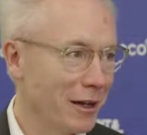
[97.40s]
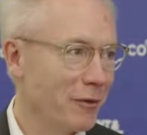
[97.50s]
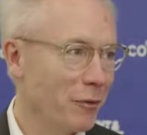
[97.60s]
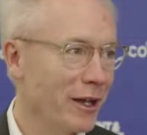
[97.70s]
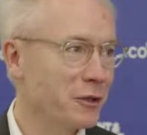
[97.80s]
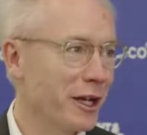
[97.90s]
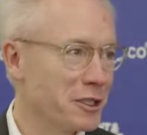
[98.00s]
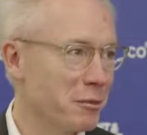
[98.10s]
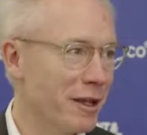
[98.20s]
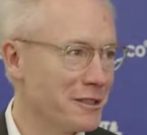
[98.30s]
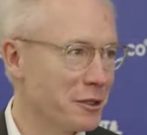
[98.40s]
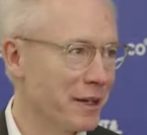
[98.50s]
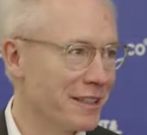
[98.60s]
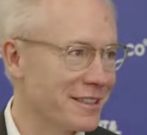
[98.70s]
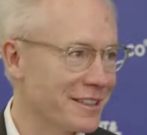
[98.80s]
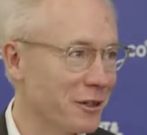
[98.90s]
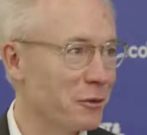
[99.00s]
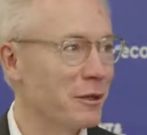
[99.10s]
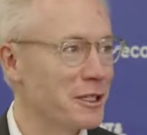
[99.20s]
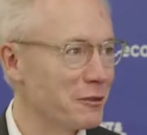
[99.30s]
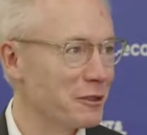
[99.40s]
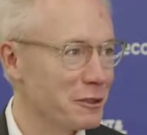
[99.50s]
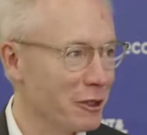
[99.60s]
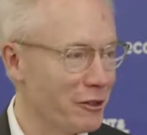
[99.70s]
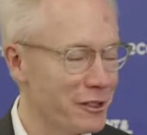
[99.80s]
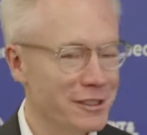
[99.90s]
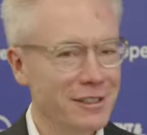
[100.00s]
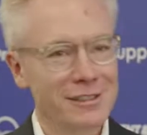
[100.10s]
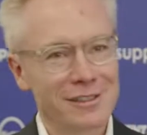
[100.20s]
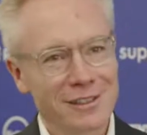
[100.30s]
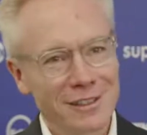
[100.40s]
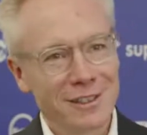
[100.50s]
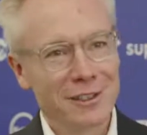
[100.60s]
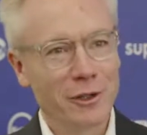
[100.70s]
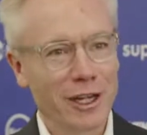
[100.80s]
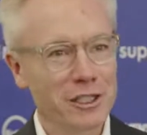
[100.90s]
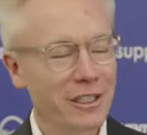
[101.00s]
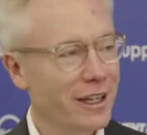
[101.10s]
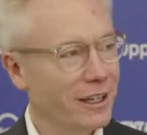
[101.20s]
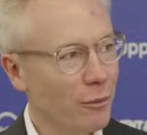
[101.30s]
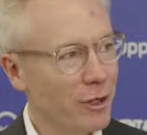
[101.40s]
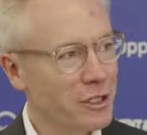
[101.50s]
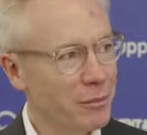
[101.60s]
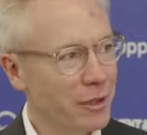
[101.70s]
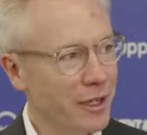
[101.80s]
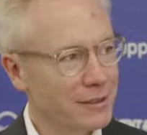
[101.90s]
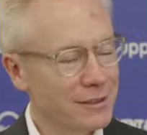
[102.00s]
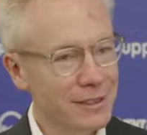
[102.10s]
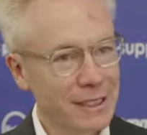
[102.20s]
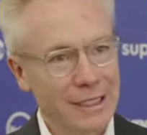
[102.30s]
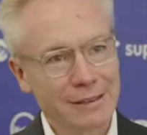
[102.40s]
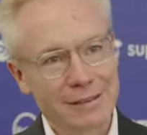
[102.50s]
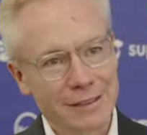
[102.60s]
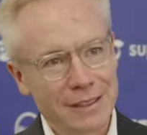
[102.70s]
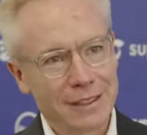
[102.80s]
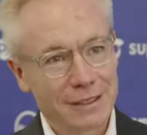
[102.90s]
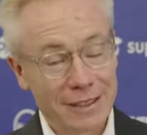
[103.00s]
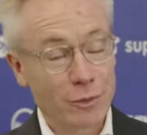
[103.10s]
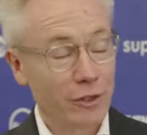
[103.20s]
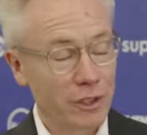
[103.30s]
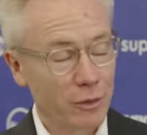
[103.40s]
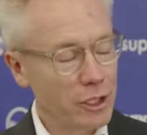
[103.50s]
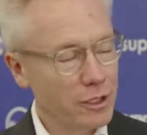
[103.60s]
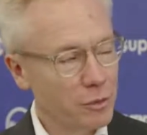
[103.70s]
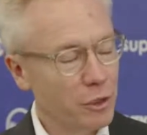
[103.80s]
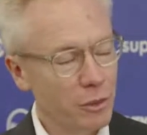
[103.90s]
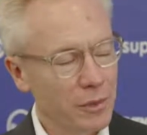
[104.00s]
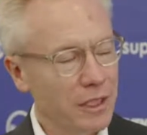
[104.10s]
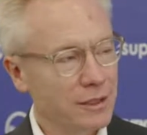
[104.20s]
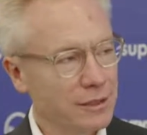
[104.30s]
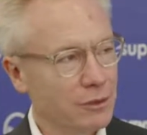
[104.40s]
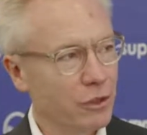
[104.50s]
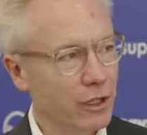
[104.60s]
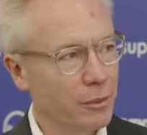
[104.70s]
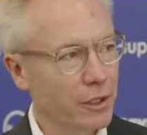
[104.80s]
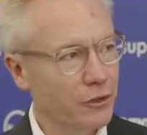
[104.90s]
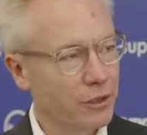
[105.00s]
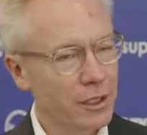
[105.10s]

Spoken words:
where do you actually place your bets? On which of the new currencies you actually get how much impact? And that's one of the questions procurement leaders need to think about.